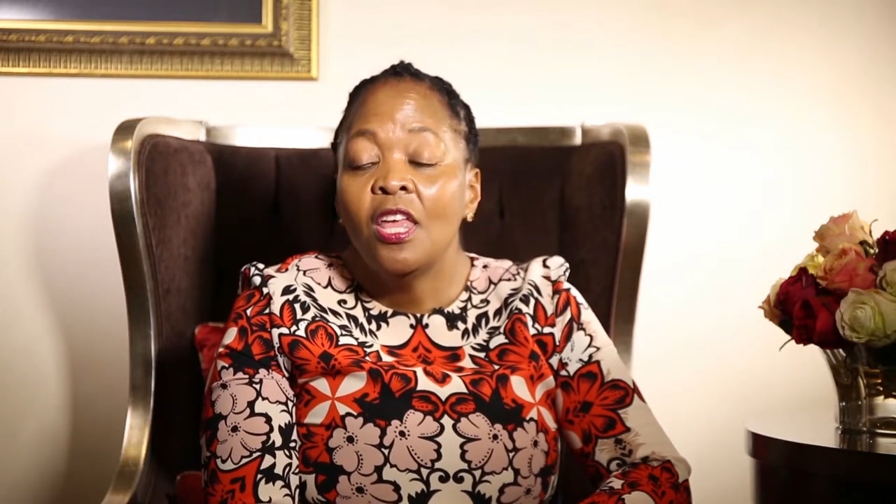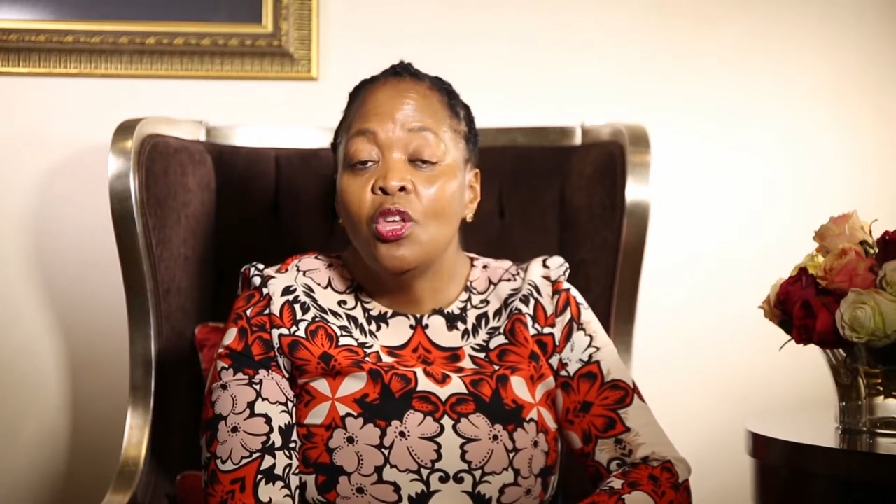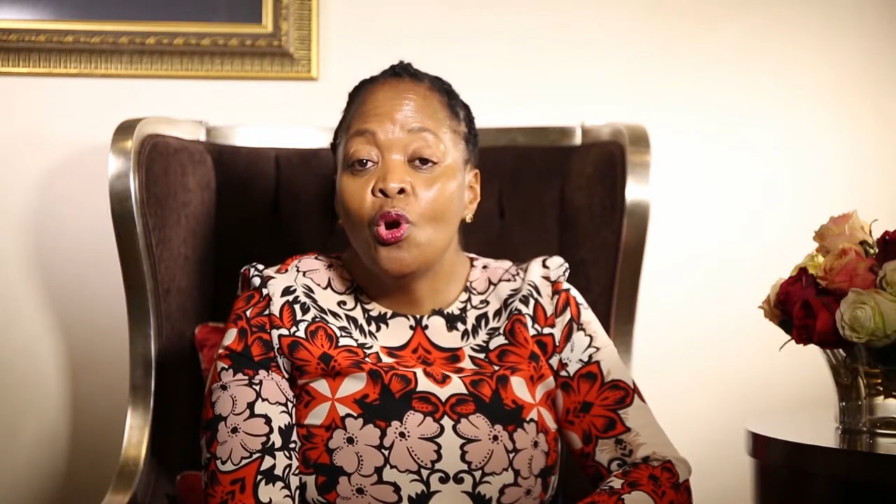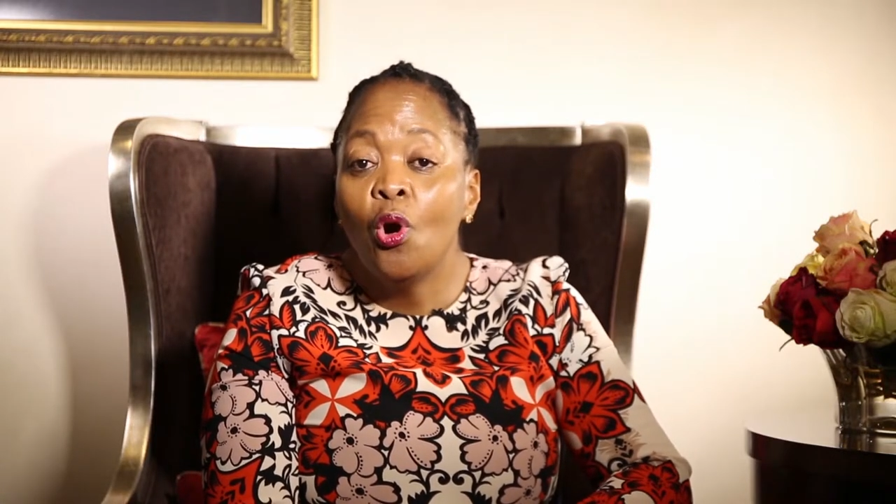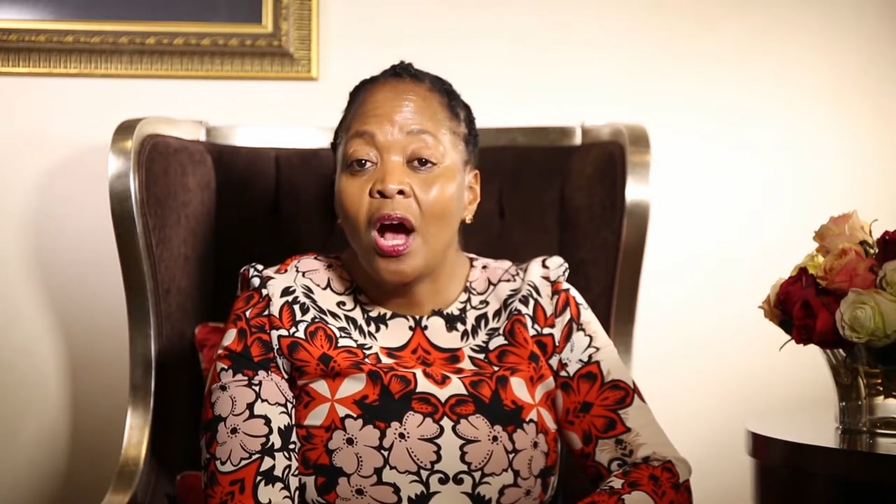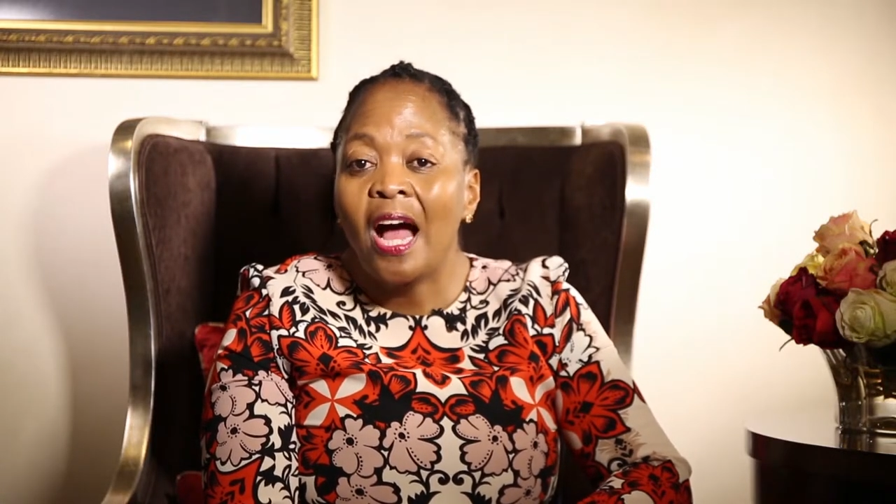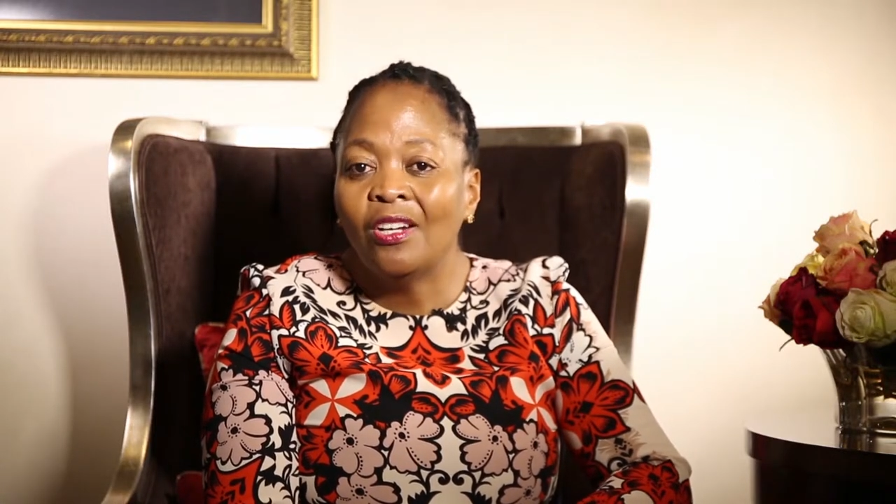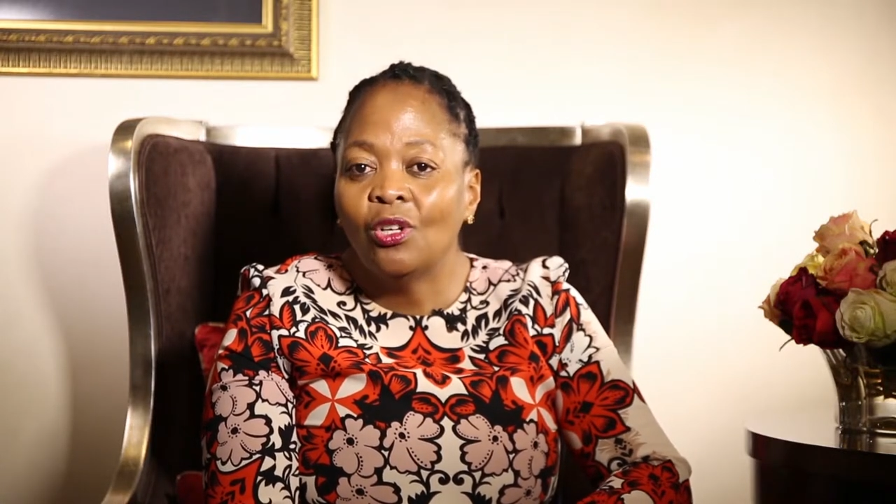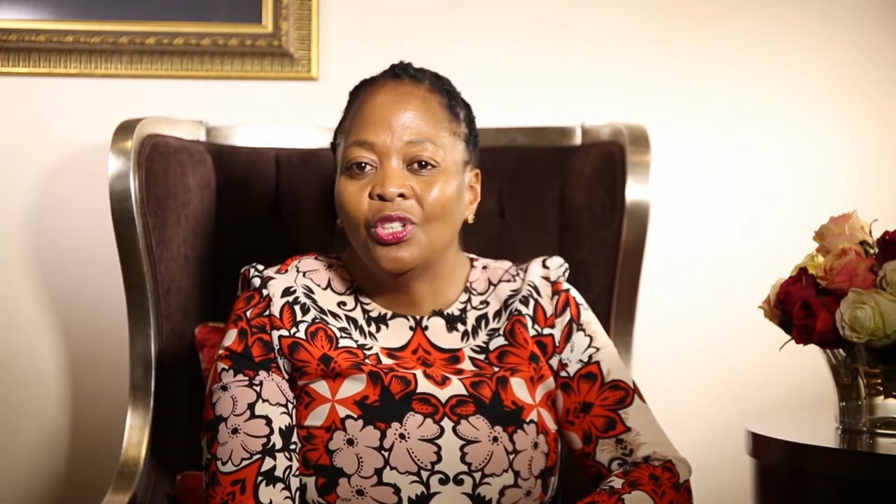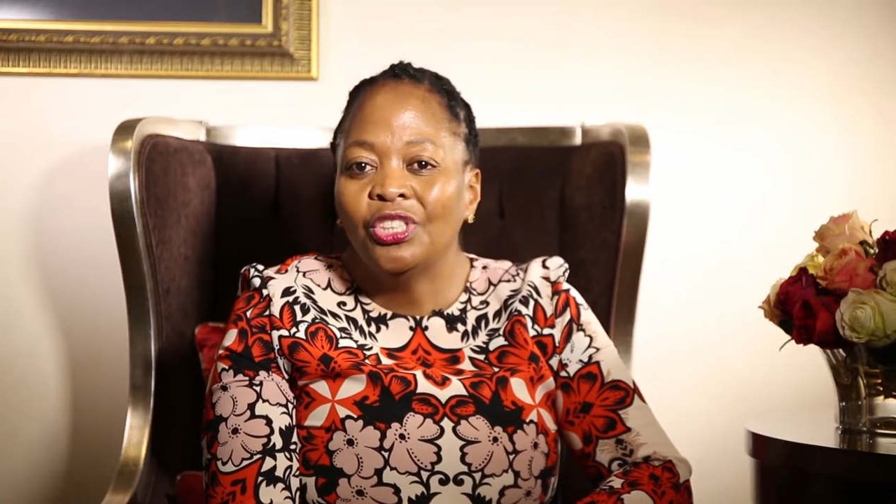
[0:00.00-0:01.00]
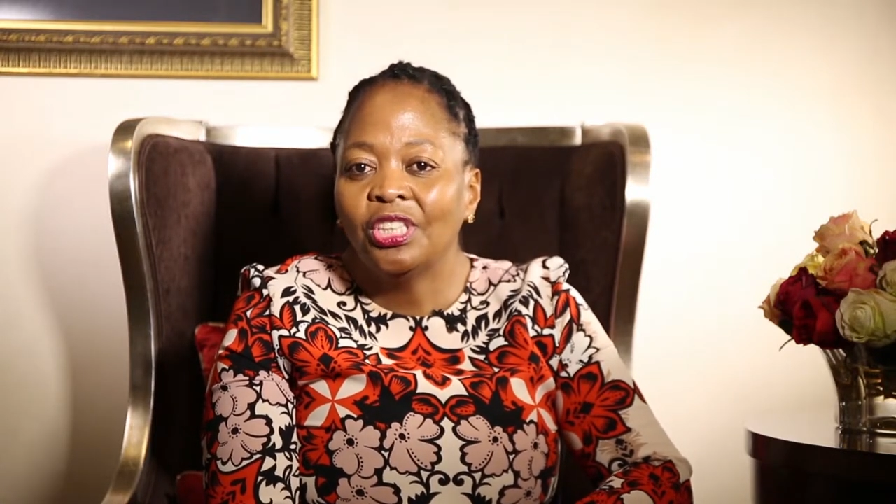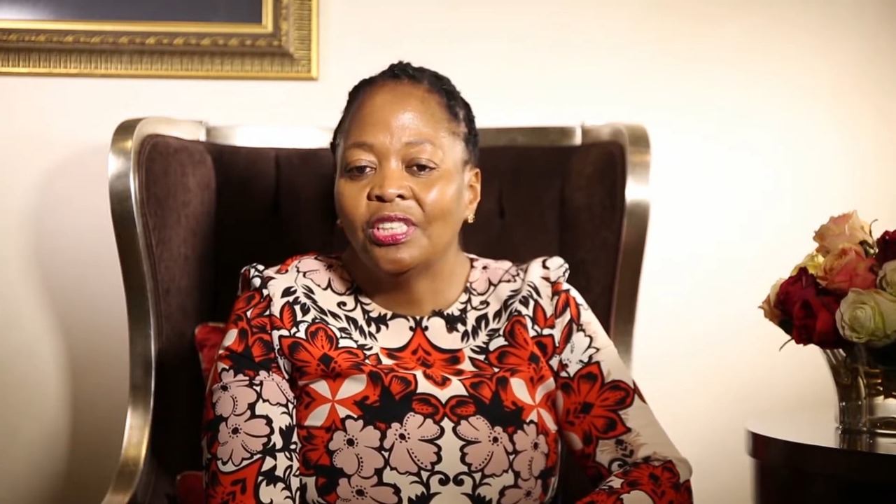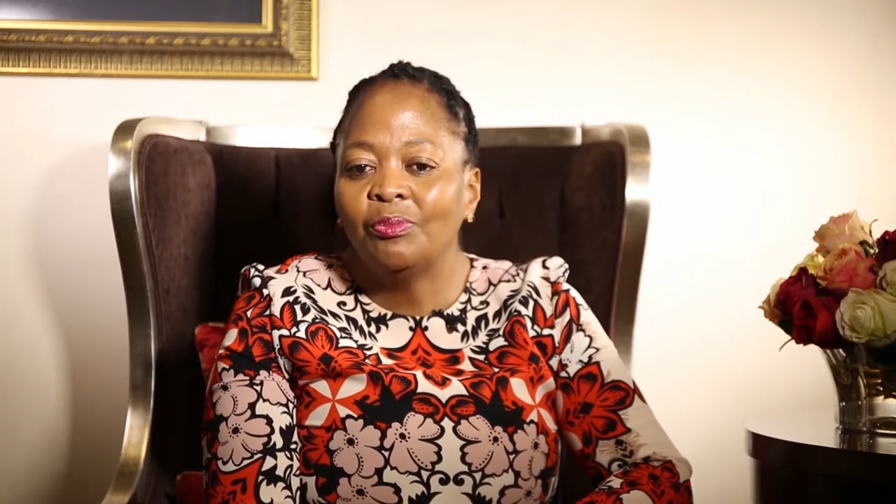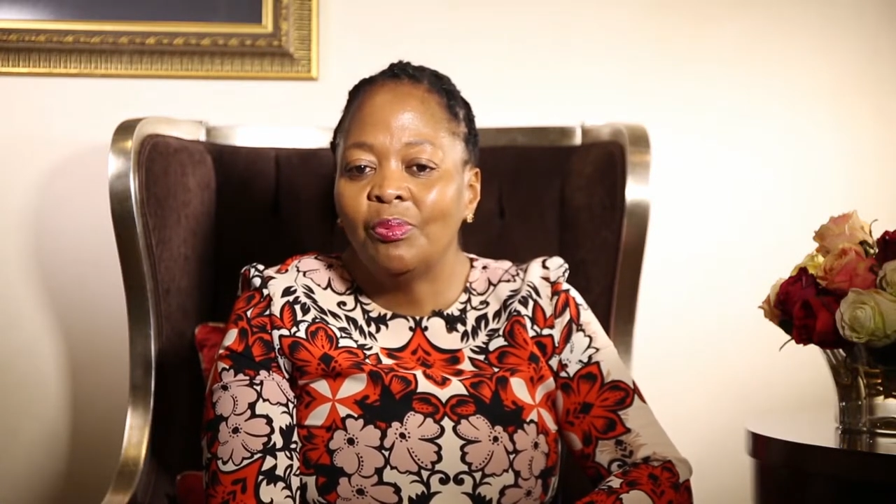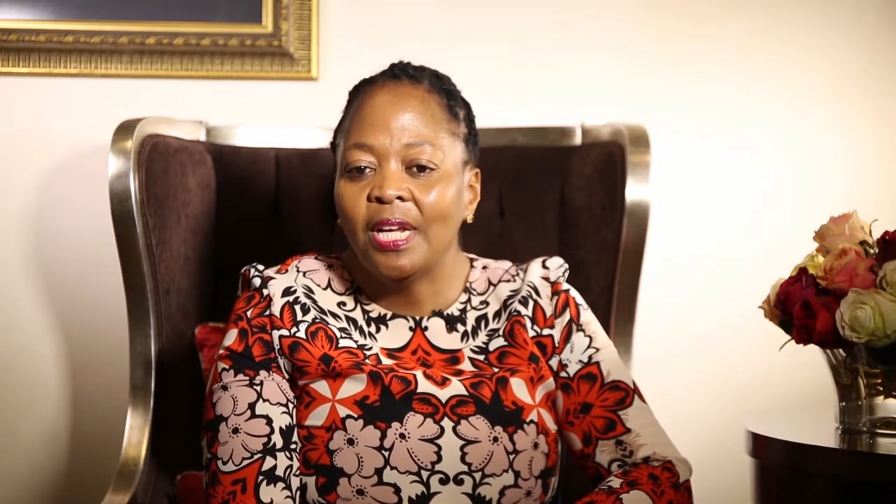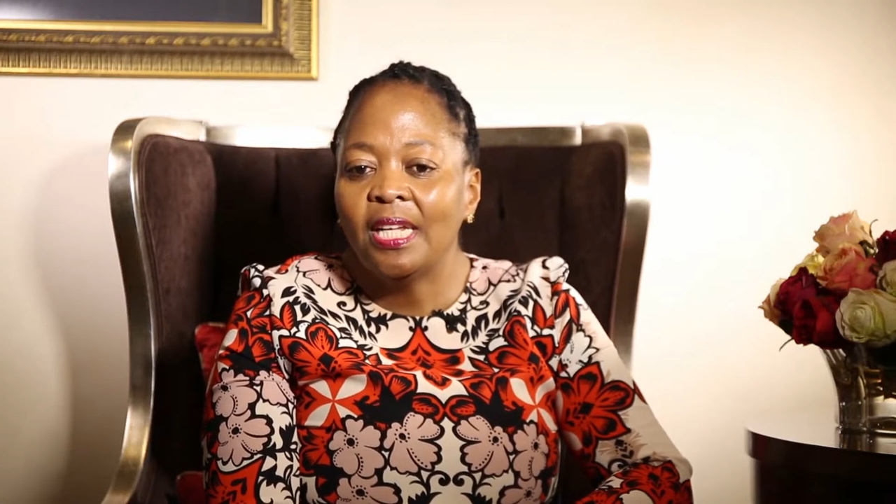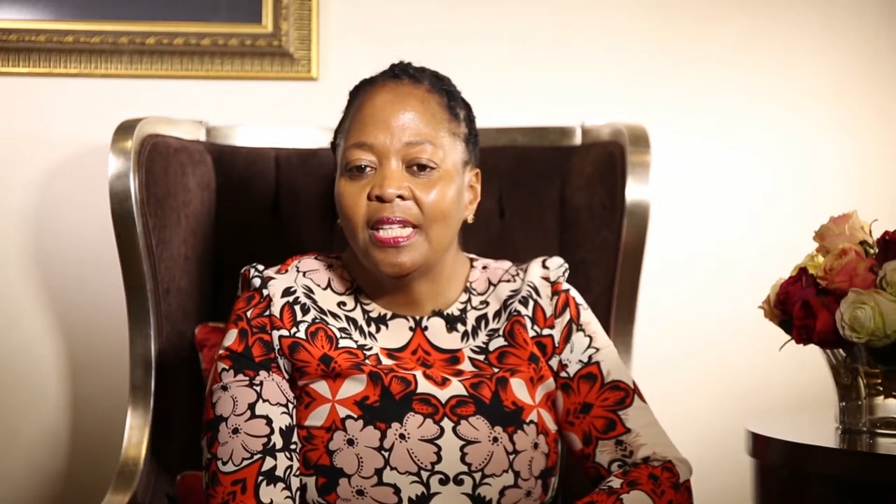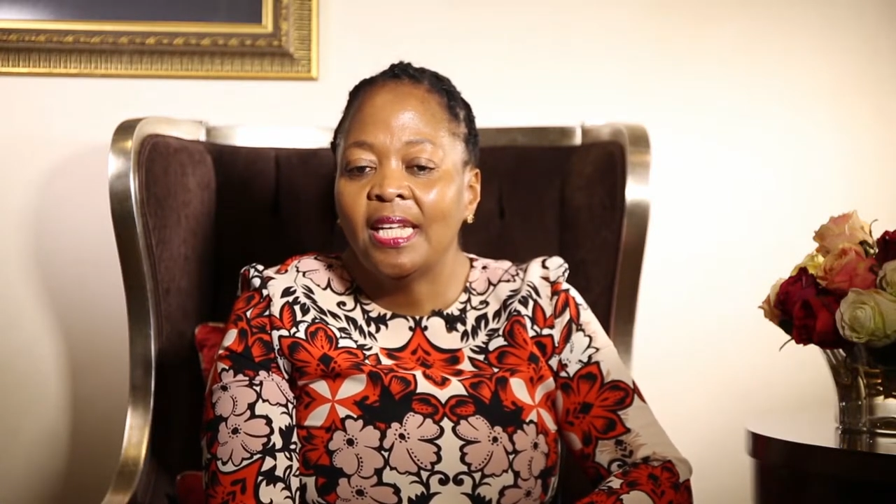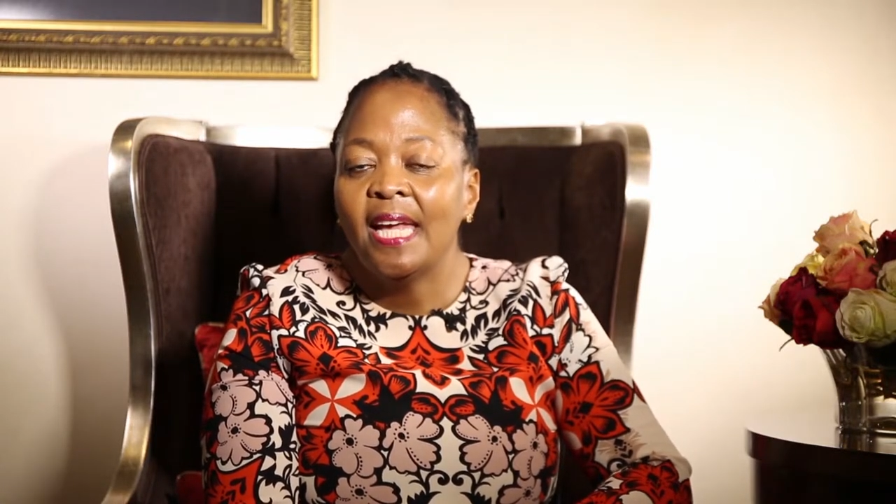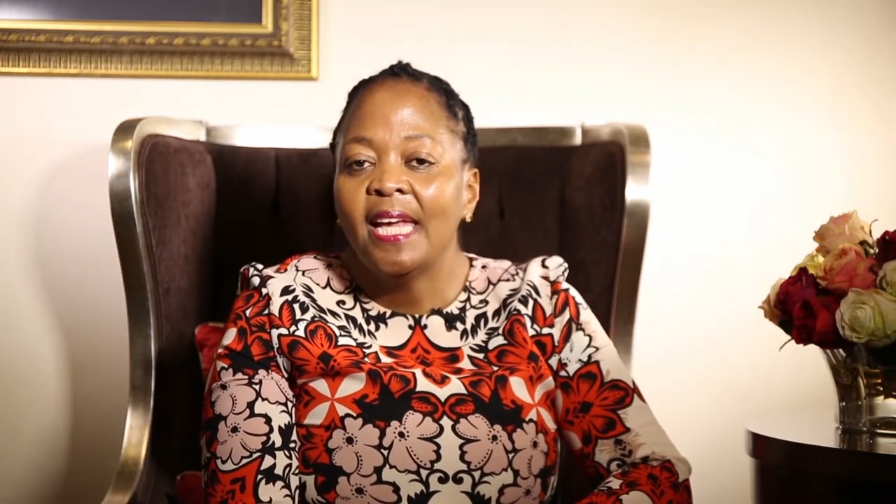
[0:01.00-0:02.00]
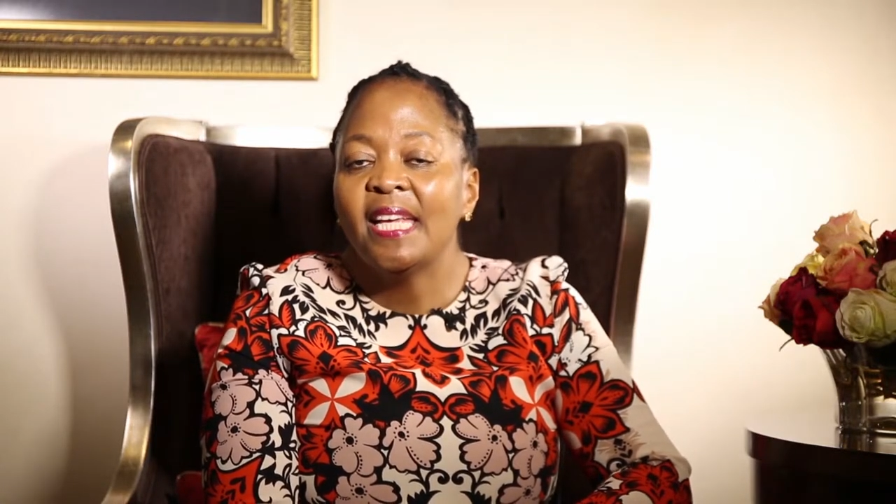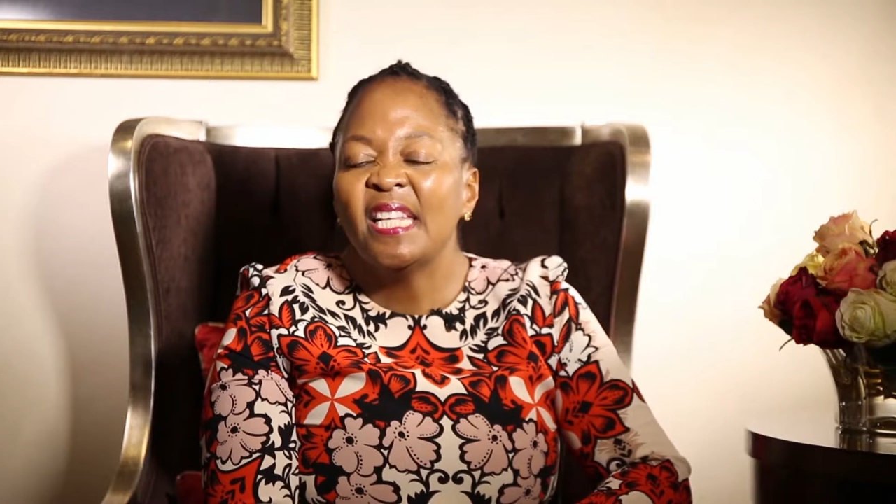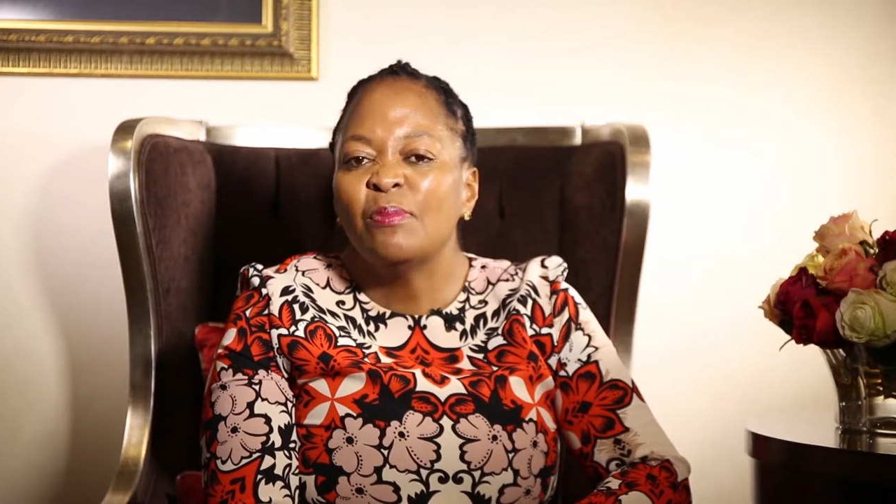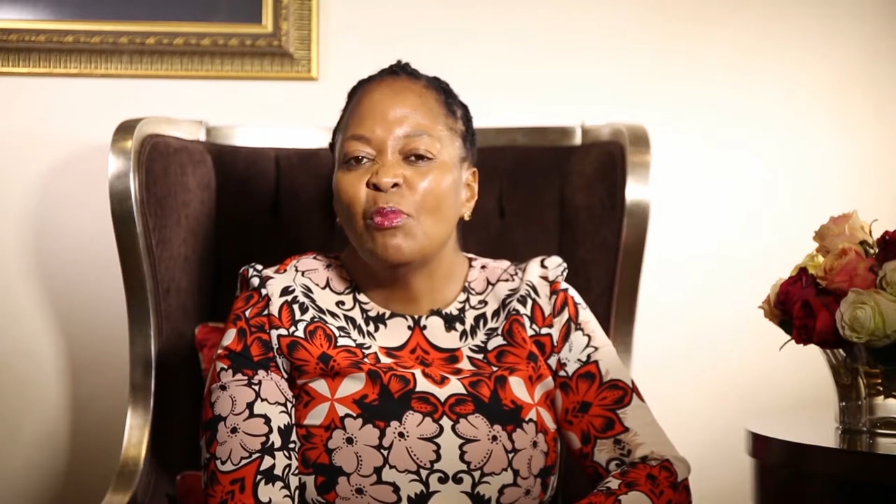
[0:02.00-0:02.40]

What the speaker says: is